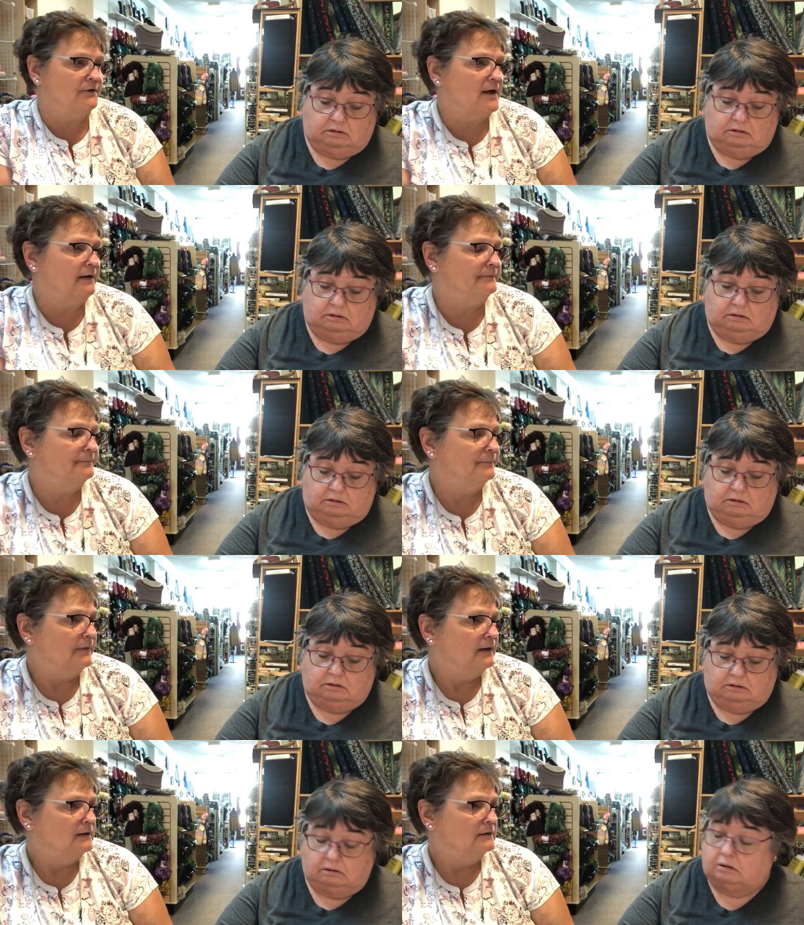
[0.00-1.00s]
Speaker 1: internet.
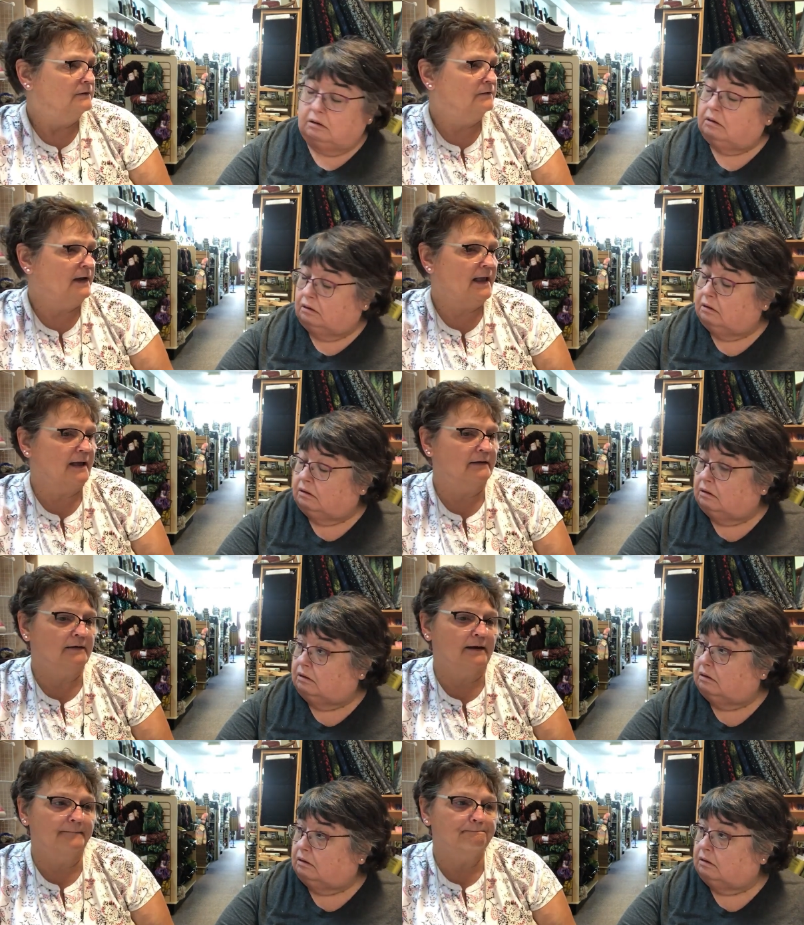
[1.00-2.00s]

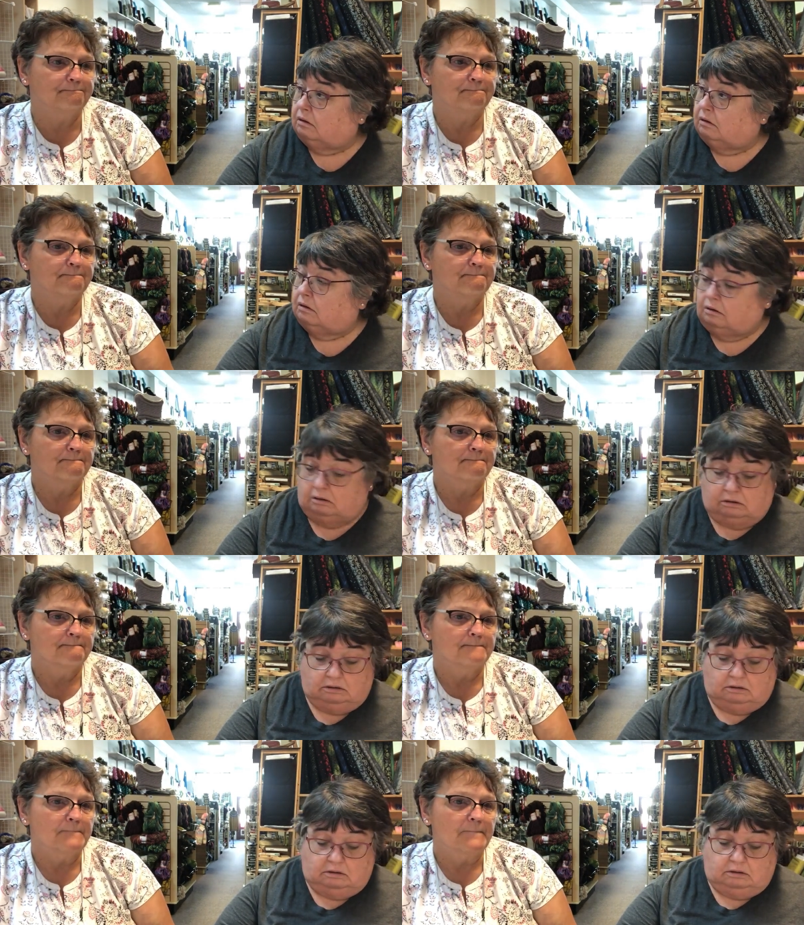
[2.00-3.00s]
And
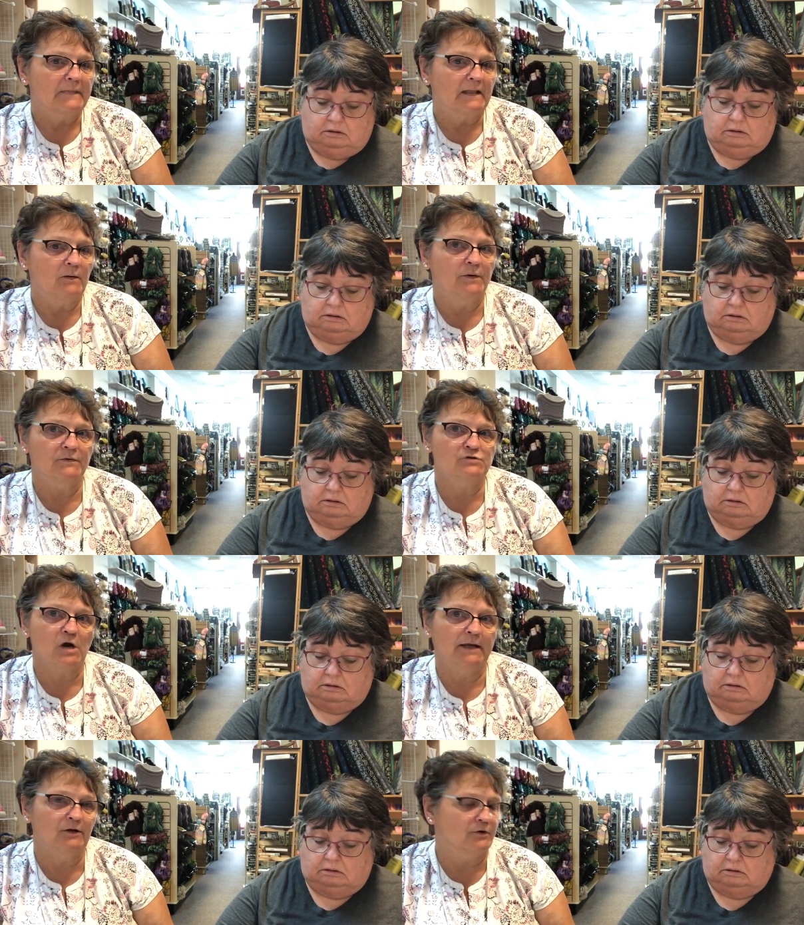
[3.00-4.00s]
we were
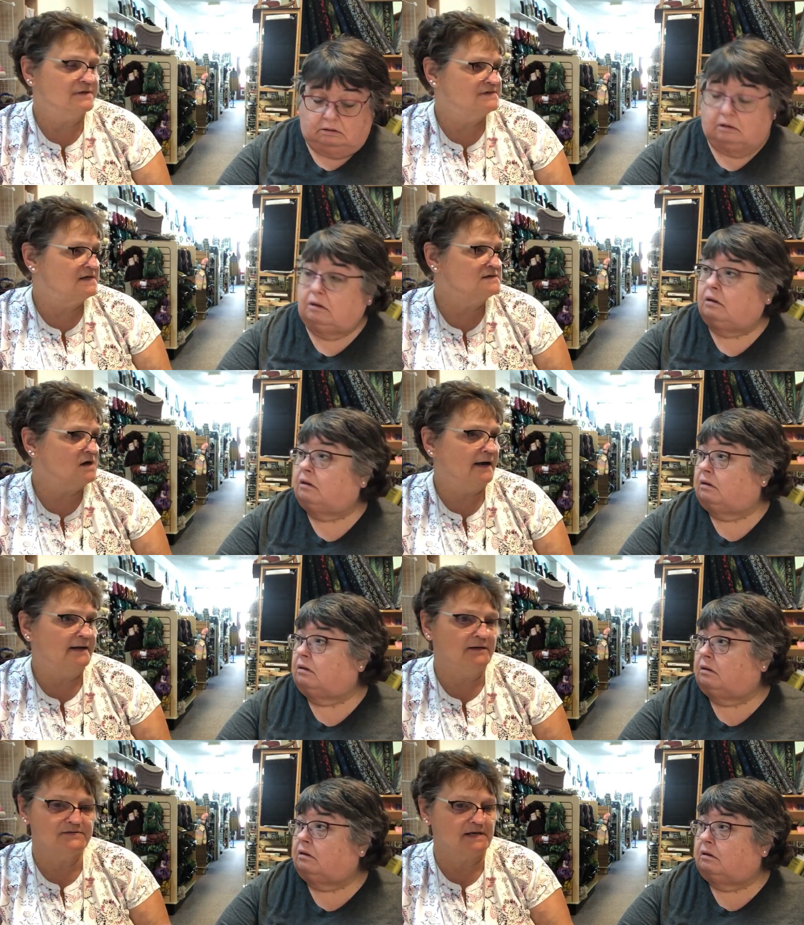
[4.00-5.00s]
trying, you know, because he
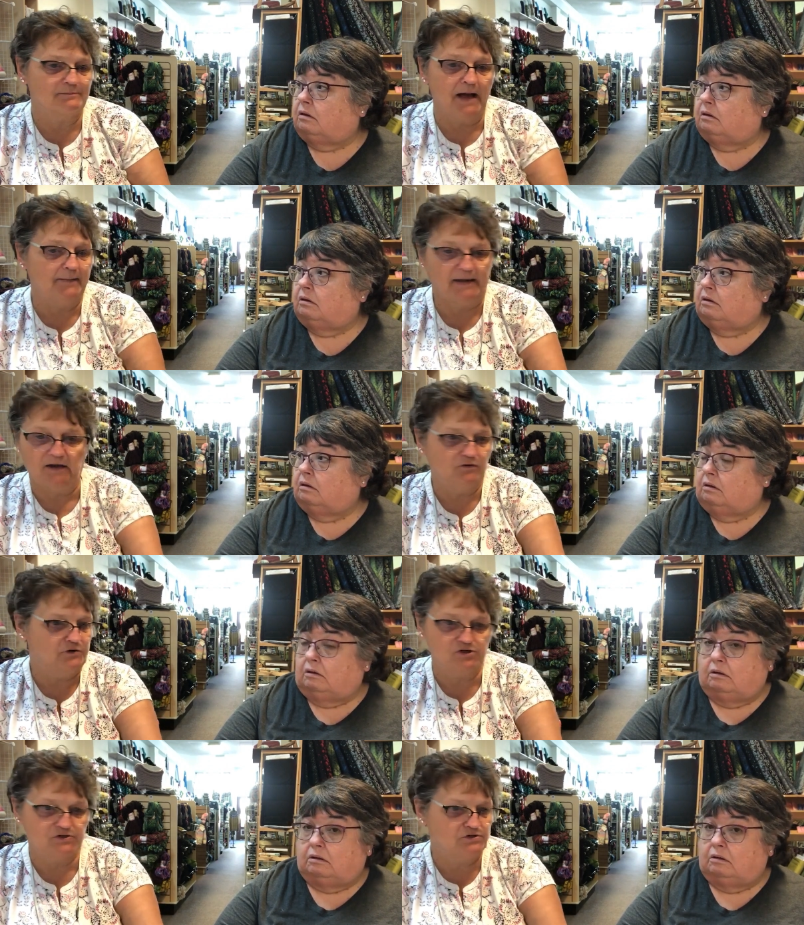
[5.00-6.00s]
was saying, Mom, Dad,
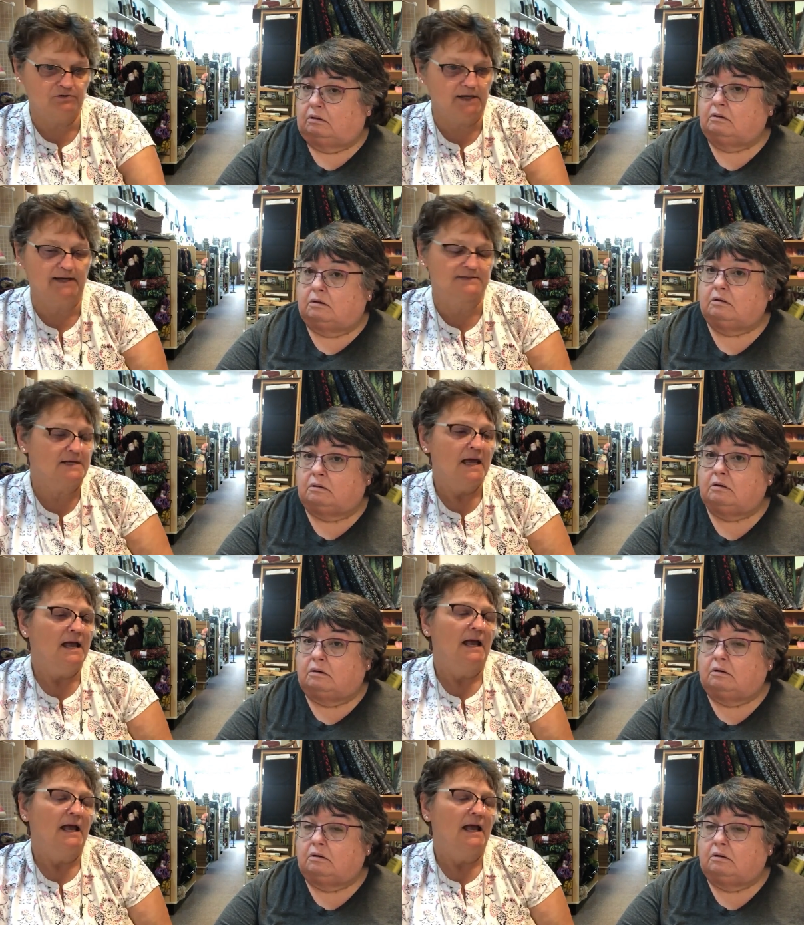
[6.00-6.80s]
you could just do this.